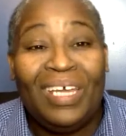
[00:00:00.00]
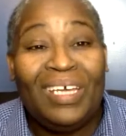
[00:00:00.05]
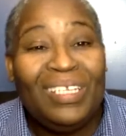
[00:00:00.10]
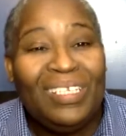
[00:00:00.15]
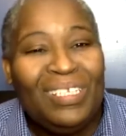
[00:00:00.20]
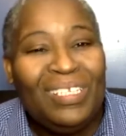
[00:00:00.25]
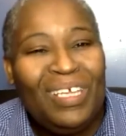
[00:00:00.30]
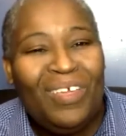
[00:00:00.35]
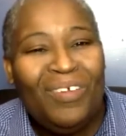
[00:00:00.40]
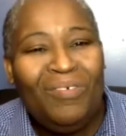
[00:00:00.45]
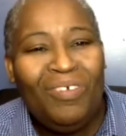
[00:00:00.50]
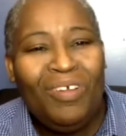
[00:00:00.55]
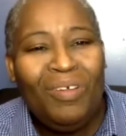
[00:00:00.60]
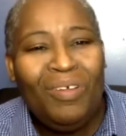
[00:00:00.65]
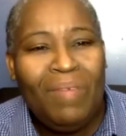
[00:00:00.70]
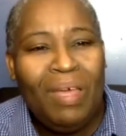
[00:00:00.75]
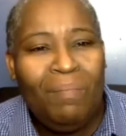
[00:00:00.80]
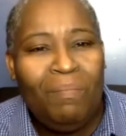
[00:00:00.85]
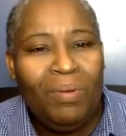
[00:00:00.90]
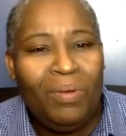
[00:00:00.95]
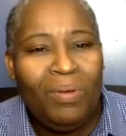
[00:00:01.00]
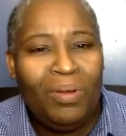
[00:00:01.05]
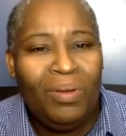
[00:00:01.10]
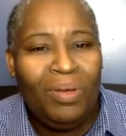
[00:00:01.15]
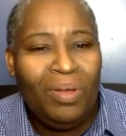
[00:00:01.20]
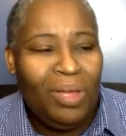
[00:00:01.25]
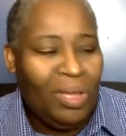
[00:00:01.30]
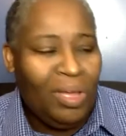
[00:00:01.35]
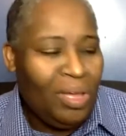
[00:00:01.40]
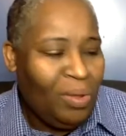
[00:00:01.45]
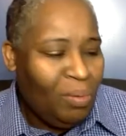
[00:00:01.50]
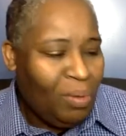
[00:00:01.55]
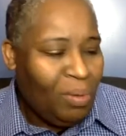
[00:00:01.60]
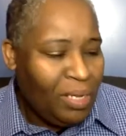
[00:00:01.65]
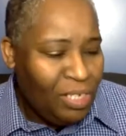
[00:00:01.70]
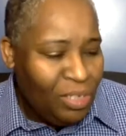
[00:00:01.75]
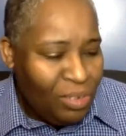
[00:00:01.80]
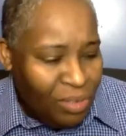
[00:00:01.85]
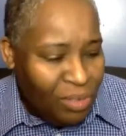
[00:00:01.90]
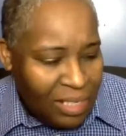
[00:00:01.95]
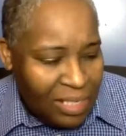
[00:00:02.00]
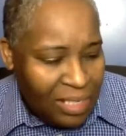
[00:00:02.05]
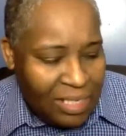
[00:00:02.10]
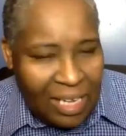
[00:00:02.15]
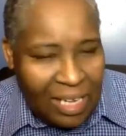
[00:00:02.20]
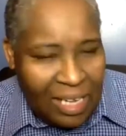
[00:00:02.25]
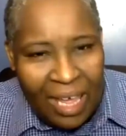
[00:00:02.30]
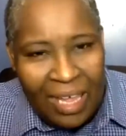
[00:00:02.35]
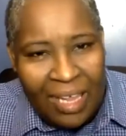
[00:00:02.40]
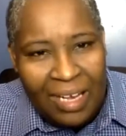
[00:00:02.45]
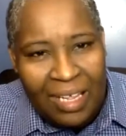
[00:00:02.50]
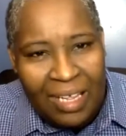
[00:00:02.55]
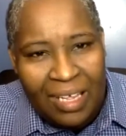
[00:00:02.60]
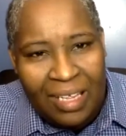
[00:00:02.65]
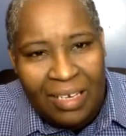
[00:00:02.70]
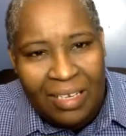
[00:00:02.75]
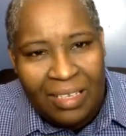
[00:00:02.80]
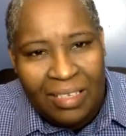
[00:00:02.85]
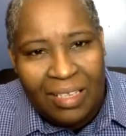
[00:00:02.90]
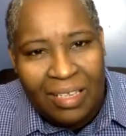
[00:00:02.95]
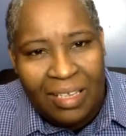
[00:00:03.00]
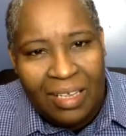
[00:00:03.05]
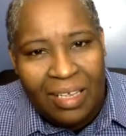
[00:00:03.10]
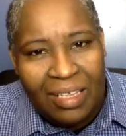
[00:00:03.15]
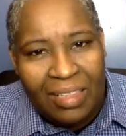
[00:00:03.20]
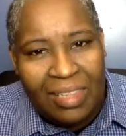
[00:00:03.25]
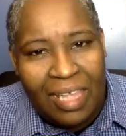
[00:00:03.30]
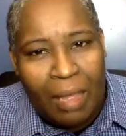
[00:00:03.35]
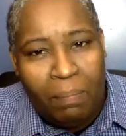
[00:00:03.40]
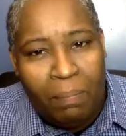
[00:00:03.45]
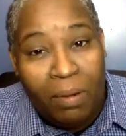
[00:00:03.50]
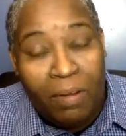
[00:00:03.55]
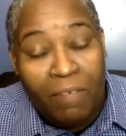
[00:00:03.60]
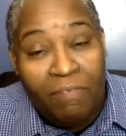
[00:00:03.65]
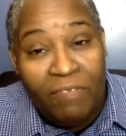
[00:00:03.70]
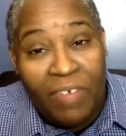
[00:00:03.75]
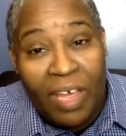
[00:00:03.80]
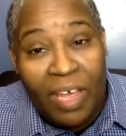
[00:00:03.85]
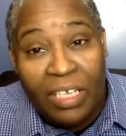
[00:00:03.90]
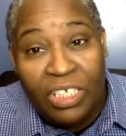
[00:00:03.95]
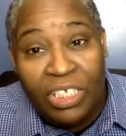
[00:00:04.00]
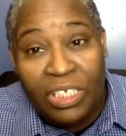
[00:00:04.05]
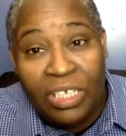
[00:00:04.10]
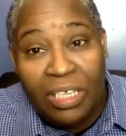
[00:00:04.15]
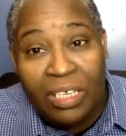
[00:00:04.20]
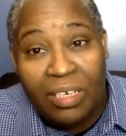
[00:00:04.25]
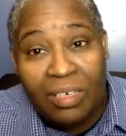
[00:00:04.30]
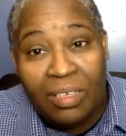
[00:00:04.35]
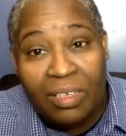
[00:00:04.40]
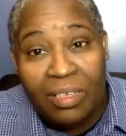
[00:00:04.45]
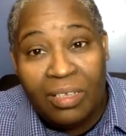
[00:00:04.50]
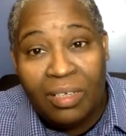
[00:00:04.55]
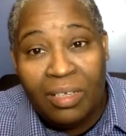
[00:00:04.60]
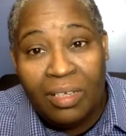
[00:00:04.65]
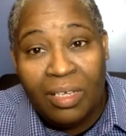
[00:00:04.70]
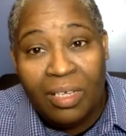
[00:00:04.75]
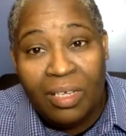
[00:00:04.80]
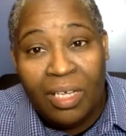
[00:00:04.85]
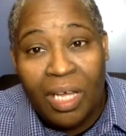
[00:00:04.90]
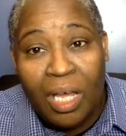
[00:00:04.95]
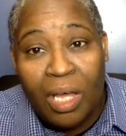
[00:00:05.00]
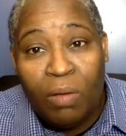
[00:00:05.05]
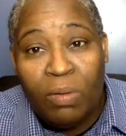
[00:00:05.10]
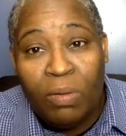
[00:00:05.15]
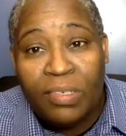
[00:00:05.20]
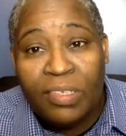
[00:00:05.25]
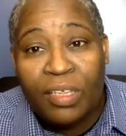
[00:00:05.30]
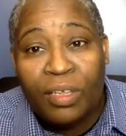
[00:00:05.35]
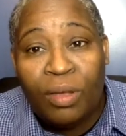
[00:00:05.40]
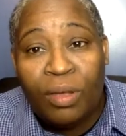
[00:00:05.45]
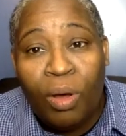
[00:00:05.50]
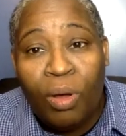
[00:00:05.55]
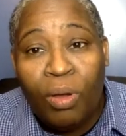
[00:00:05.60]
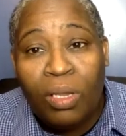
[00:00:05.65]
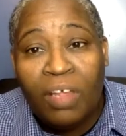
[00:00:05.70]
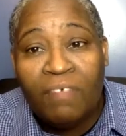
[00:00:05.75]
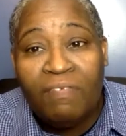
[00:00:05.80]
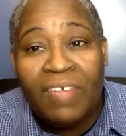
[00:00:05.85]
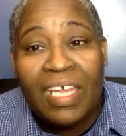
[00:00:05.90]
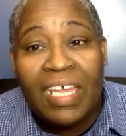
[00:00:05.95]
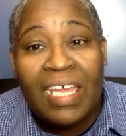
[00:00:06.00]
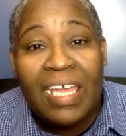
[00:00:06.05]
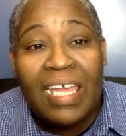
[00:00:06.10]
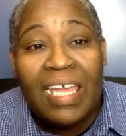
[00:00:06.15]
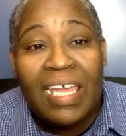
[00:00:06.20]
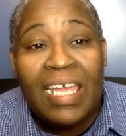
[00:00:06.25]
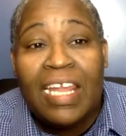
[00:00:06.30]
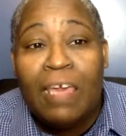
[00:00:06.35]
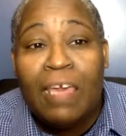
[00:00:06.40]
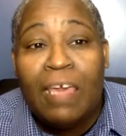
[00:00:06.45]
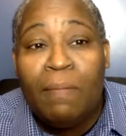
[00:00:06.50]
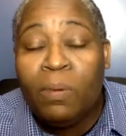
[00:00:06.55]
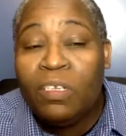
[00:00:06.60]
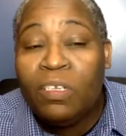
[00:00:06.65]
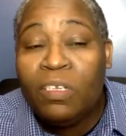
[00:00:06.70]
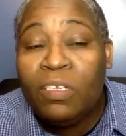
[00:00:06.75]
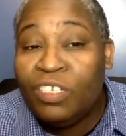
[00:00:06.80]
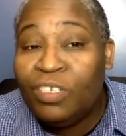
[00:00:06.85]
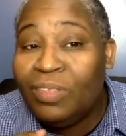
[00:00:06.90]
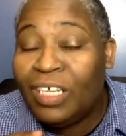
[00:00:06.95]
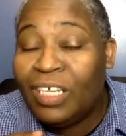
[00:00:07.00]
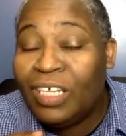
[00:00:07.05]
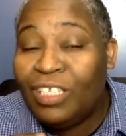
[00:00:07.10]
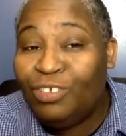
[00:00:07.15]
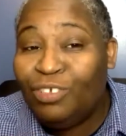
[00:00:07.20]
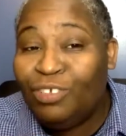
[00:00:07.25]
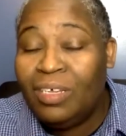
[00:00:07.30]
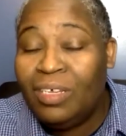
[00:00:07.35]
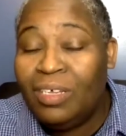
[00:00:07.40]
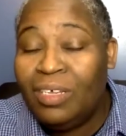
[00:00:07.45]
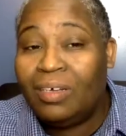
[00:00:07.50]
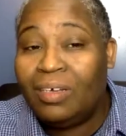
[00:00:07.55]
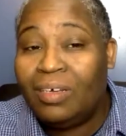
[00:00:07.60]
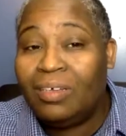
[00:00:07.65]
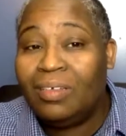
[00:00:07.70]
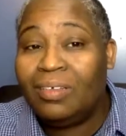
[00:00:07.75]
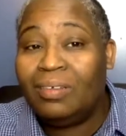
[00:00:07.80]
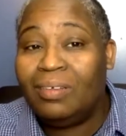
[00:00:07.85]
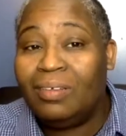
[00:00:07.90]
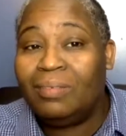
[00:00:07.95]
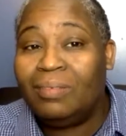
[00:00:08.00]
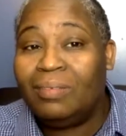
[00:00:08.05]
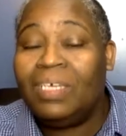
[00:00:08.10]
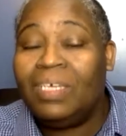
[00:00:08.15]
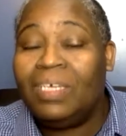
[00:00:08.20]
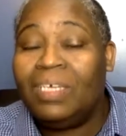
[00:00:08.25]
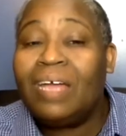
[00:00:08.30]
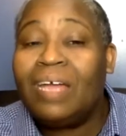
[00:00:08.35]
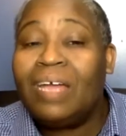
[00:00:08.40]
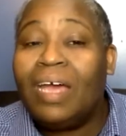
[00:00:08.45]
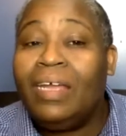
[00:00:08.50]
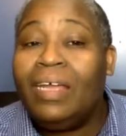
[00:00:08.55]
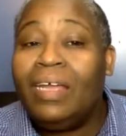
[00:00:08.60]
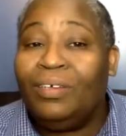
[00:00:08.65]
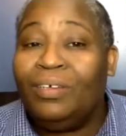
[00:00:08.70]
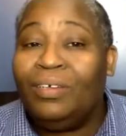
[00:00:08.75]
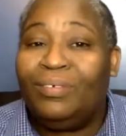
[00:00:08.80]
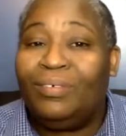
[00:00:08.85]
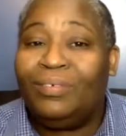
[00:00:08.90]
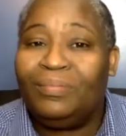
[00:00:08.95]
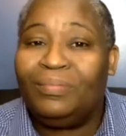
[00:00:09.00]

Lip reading: Do you remember when you decided that perfection was the goal of any pursuit that you took? Because I do.